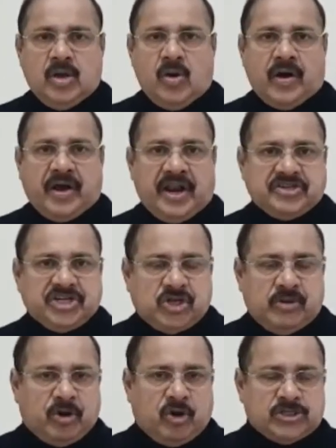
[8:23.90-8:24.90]

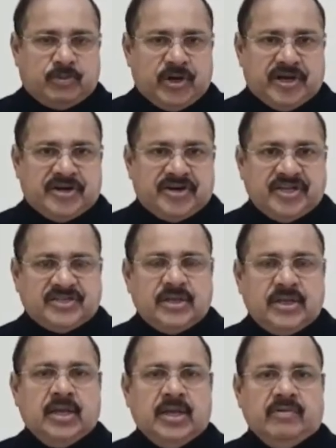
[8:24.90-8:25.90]
Organization of Petroleum Countries,
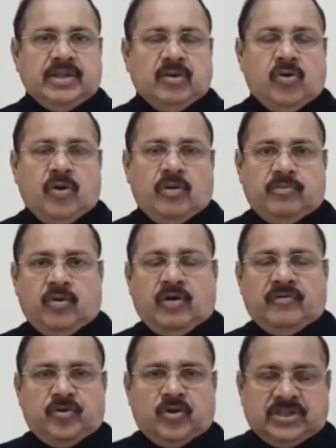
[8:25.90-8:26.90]
in the whole, whole
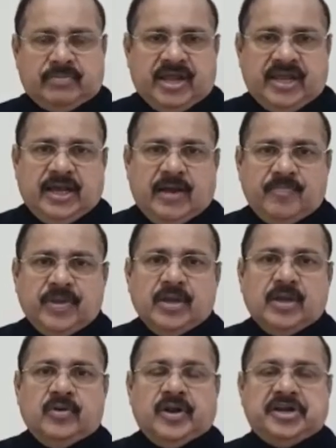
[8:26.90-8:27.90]
of North America,
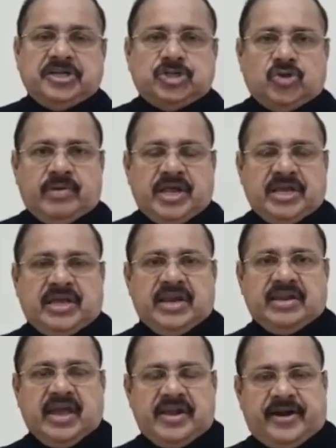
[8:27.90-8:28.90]
United States of America
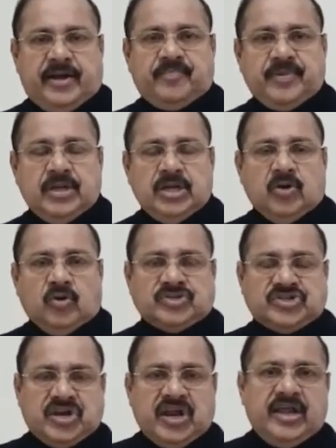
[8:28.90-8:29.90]
and Canada,
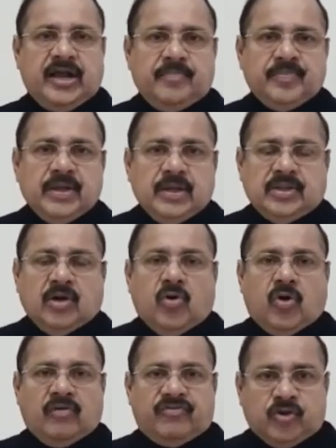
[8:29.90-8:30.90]
Australia, the
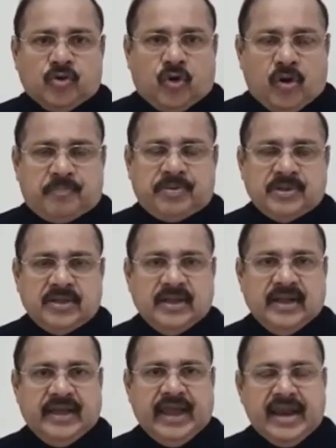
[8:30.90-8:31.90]
whole of Europe,
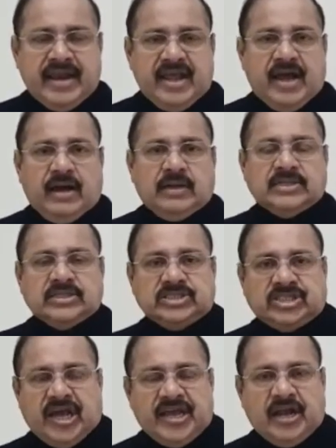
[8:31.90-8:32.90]
India,
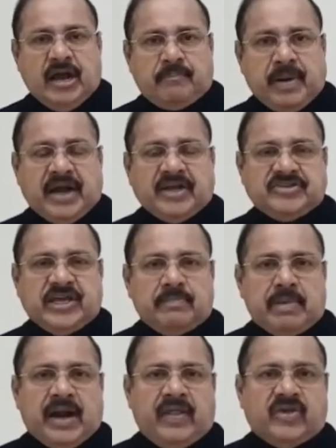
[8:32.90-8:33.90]
China, Pakistan,
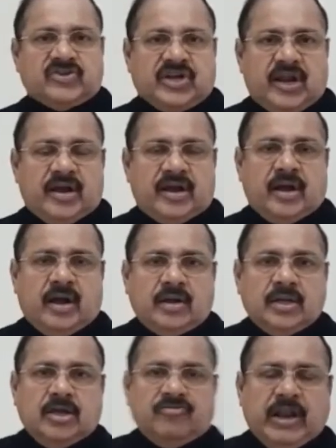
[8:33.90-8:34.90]
Bangladesh, Sri Lanka,
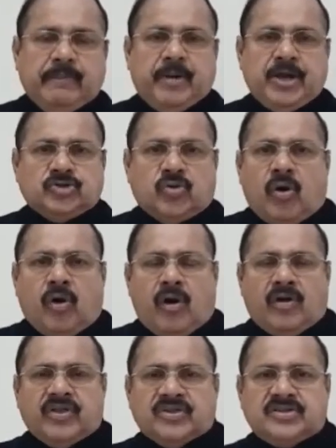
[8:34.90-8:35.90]
Philippines,
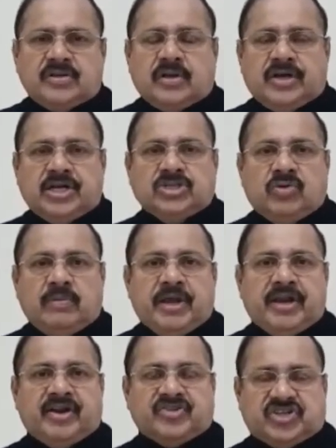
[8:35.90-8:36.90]
all these countries will be
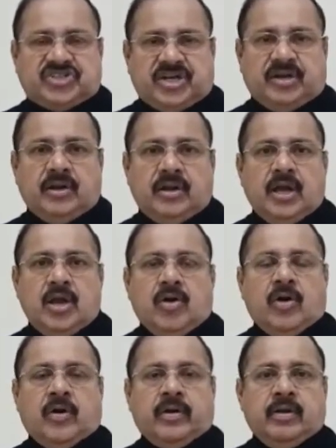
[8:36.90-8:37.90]
in recession
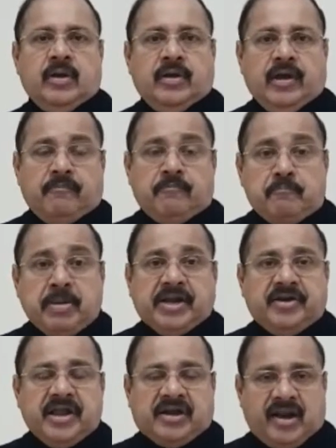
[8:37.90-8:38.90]
or a
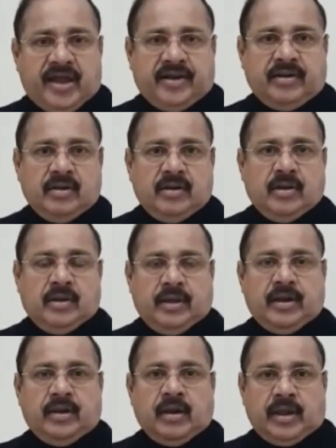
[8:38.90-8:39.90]
big decline
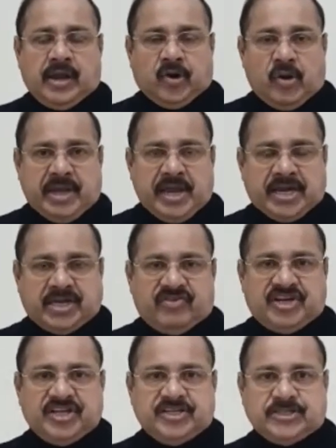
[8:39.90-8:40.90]
in economic
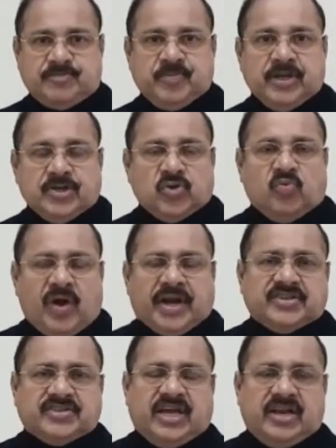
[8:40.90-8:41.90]
activities. So what
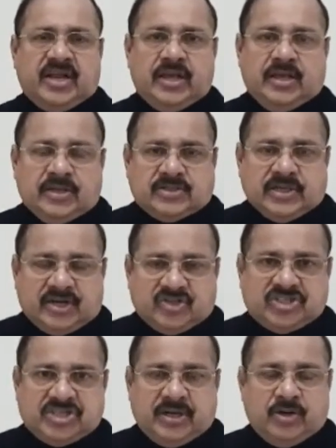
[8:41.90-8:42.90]
exactly is a
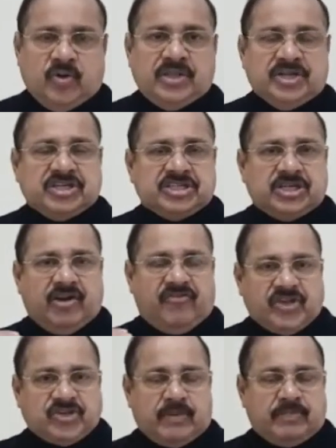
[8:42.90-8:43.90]
recession? During the recessionary
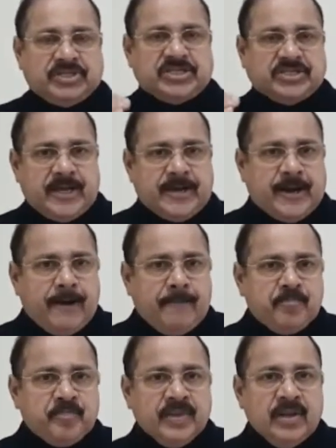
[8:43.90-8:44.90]
phase in the business cycle,
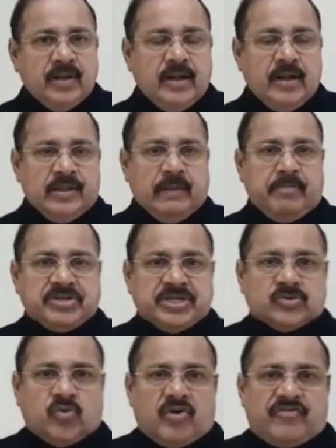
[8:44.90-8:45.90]
the
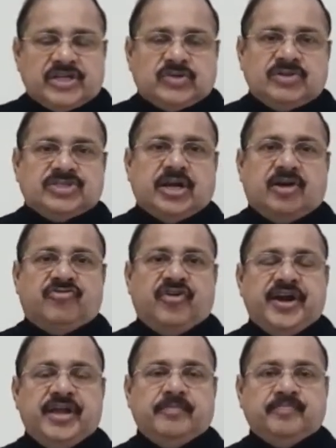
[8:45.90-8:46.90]
business confidence will start
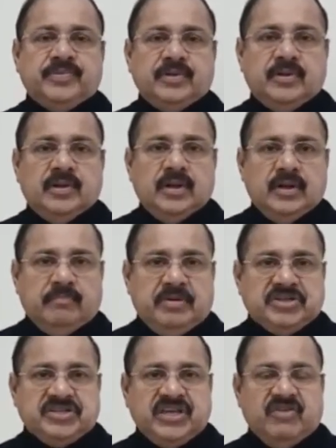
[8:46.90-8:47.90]
fading.
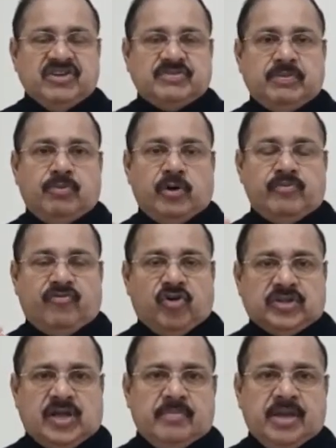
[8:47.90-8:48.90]
Business investment will not be
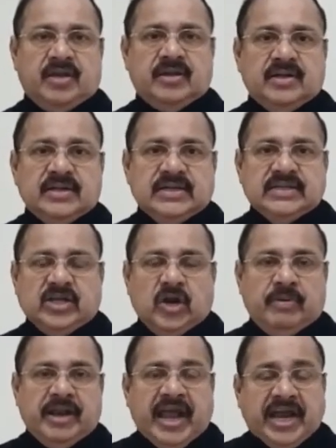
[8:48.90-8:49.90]
forthcoming. There will
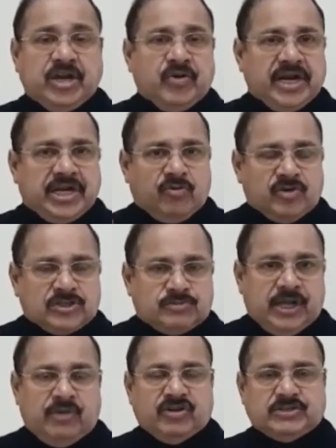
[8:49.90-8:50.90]
be negative net
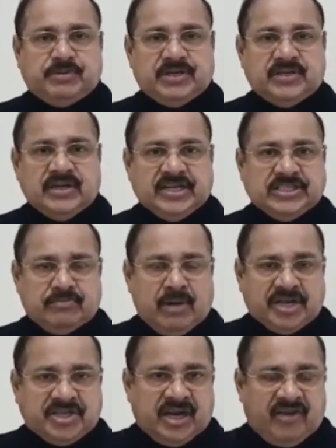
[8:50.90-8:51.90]
investment. As the
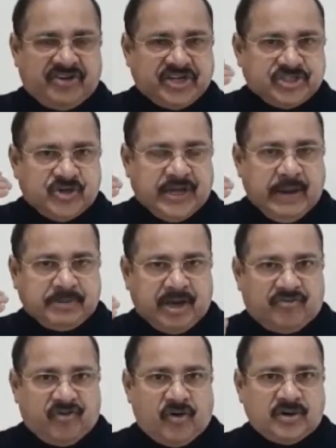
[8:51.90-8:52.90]
marginal efficiency of capital
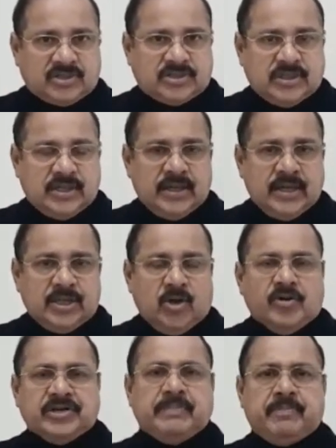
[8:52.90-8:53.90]
falls, the
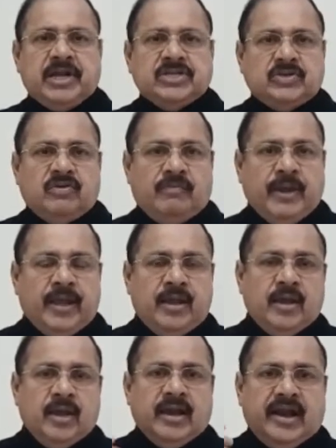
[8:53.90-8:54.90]
entrepreneurs will be
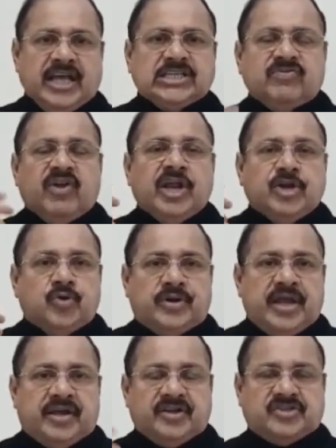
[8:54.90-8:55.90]
less willing to
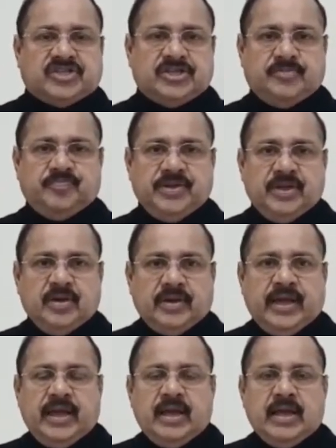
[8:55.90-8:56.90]
take risk.
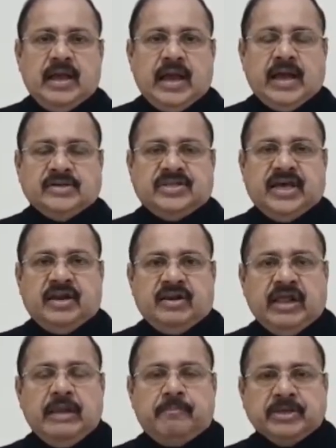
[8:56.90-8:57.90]
Okay? As they are
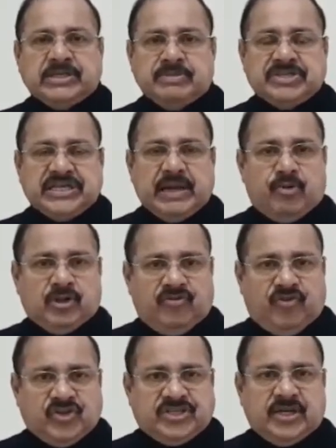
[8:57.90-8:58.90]
really pessimistic about the
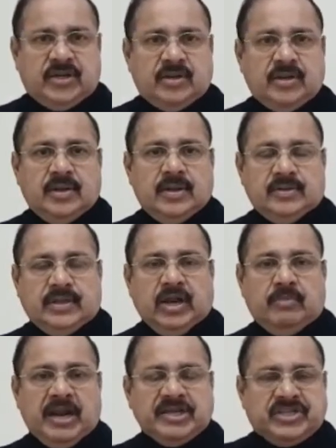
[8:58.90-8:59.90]
future, there will
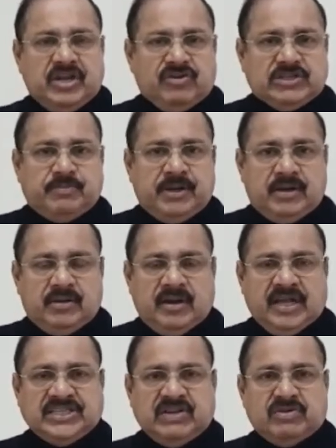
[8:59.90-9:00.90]
be less investment.
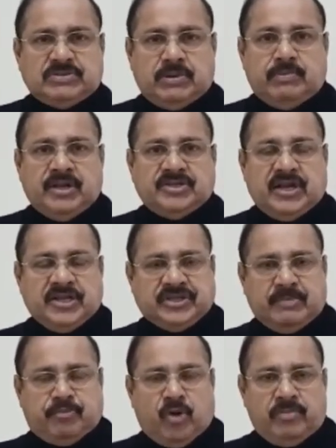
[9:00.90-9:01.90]
Less investment means less
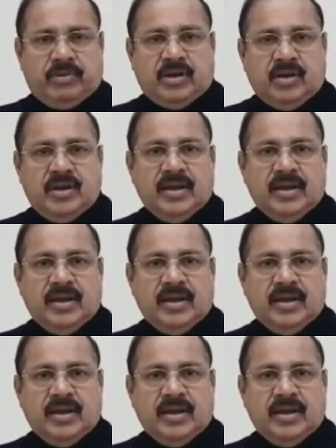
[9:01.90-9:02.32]
employment.